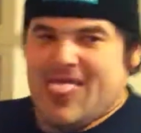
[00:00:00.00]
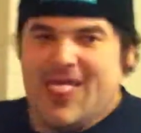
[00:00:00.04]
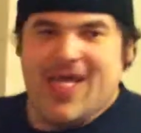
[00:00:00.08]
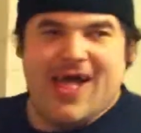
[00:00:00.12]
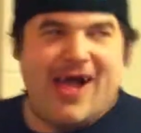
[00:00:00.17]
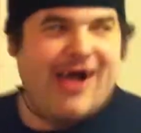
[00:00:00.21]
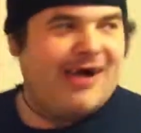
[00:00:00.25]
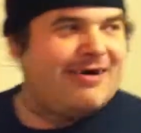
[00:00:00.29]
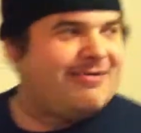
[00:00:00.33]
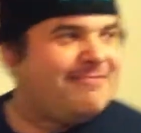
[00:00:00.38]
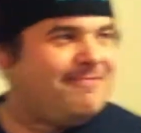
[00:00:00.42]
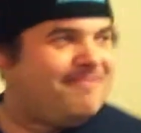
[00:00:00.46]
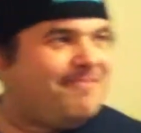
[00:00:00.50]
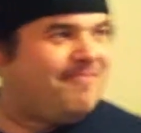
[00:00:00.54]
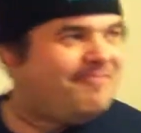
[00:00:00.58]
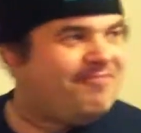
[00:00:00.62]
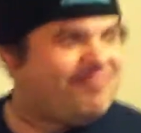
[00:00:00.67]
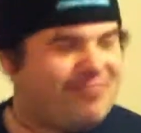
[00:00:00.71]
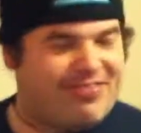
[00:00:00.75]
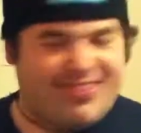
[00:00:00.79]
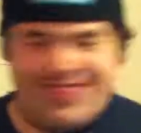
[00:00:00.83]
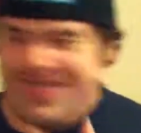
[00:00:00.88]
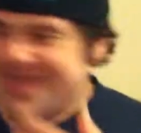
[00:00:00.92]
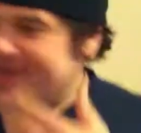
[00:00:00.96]
Yeah.
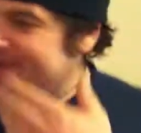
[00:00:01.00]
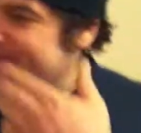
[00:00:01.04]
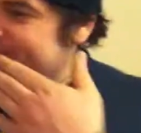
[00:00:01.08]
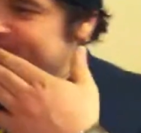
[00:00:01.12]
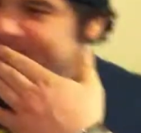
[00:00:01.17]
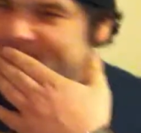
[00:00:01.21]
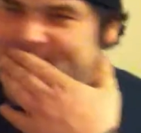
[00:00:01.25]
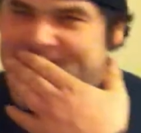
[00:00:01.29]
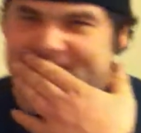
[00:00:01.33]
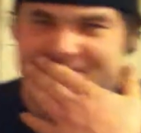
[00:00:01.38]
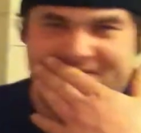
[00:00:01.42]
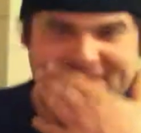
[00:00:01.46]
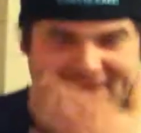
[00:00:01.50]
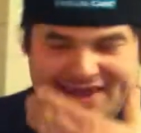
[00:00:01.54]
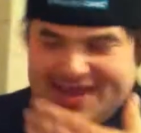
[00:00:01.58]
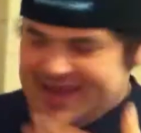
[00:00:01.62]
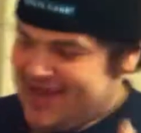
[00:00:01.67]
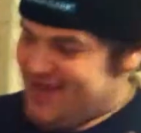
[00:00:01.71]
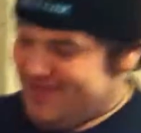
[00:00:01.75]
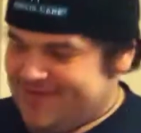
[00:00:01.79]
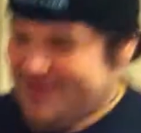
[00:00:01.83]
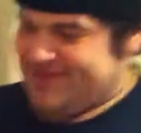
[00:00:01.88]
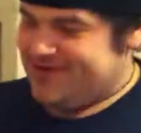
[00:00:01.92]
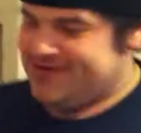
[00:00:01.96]
Tapping out.
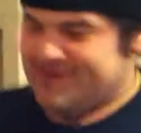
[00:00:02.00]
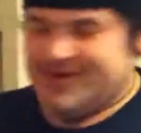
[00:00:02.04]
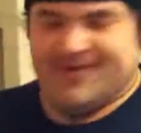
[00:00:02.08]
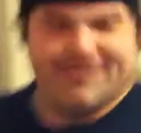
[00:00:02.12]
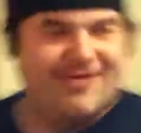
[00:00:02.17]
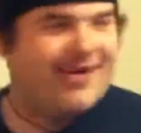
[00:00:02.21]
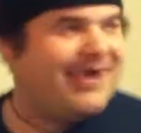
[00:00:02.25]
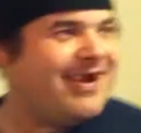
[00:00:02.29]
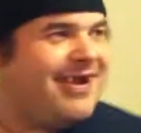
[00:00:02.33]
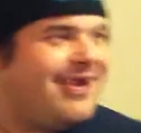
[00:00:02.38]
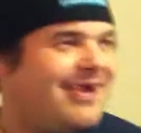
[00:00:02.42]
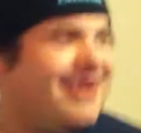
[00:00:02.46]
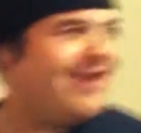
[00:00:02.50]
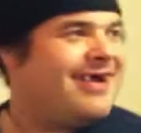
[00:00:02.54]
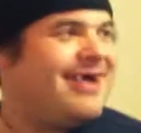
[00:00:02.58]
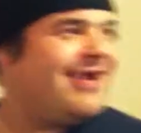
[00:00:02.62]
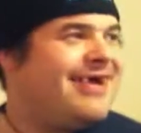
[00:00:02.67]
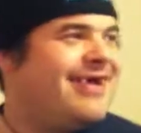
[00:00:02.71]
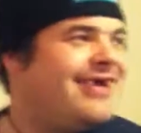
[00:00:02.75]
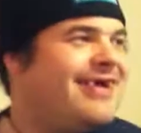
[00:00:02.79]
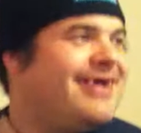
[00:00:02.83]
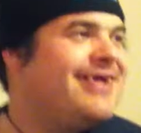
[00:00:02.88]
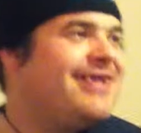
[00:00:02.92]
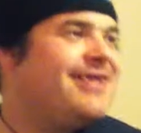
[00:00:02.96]
Yeah, there's no way. All
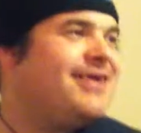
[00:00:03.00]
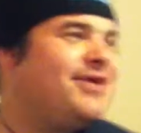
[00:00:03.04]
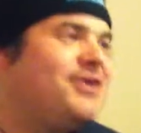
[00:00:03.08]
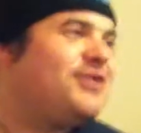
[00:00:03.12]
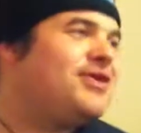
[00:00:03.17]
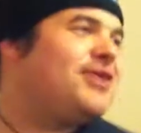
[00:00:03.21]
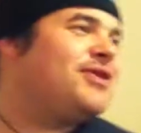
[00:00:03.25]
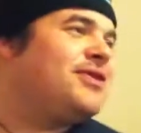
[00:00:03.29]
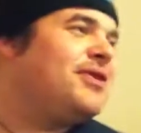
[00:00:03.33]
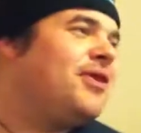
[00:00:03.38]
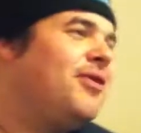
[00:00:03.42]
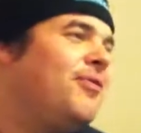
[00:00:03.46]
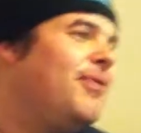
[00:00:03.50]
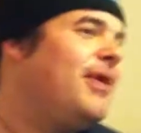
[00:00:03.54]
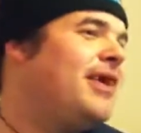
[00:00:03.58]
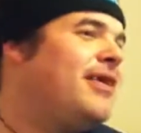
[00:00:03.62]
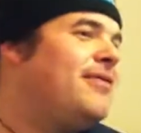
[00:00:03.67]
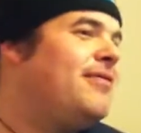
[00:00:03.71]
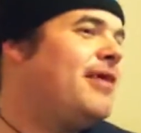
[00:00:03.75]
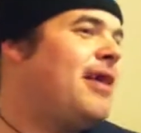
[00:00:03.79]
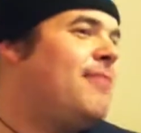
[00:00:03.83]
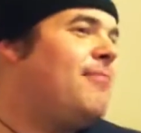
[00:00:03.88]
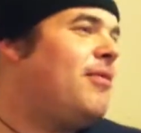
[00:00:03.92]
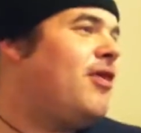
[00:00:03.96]
right. There's just no
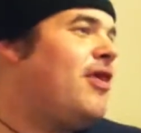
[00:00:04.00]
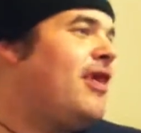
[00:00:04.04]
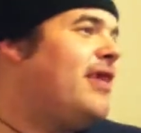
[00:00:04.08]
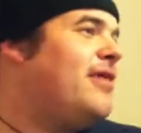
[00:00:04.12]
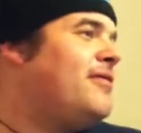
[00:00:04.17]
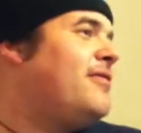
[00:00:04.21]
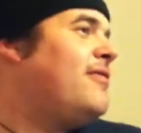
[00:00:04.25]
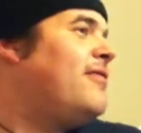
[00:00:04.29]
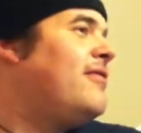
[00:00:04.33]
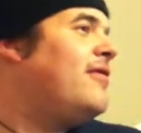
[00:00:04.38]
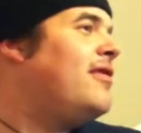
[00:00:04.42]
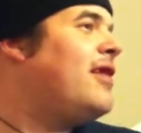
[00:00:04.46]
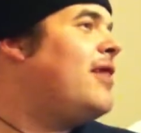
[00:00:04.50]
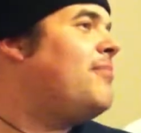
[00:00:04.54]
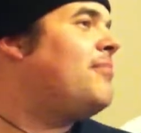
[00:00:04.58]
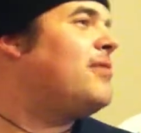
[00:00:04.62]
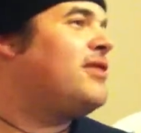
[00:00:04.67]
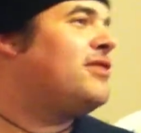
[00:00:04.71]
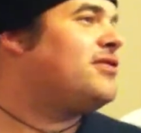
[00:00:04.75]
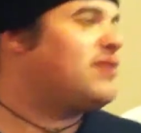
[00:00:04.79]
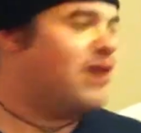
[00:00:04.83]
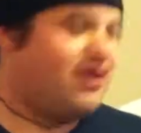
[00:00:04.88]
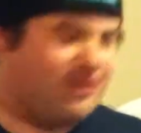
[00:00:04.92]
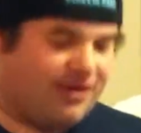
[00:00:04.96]
way. I'm already. i
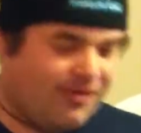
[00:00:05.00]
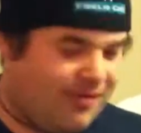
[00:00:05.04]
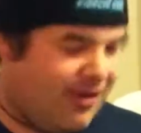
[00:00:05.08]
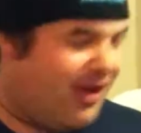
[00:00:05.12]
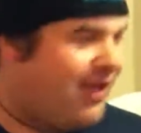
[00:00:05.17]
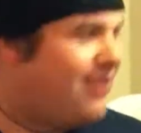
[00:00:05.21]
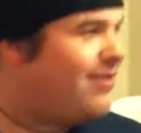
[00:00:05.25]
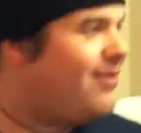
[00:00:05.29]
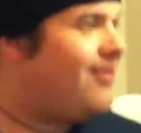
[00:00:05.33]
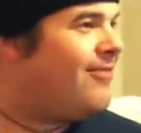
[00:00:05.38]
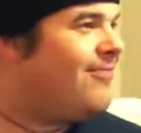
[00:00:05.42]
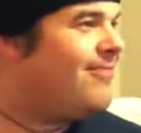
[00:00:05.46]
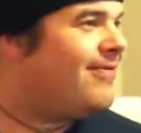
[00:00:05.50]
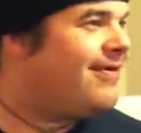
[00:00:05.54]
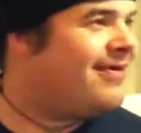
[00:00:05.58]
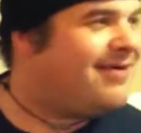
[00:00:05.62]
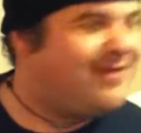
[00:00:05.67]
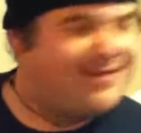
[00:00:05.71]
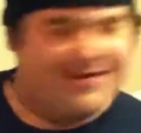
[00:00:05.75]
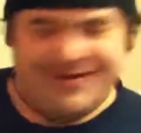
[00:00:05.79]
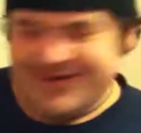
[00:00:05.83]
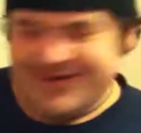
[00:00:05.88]
am It's gonna go all over.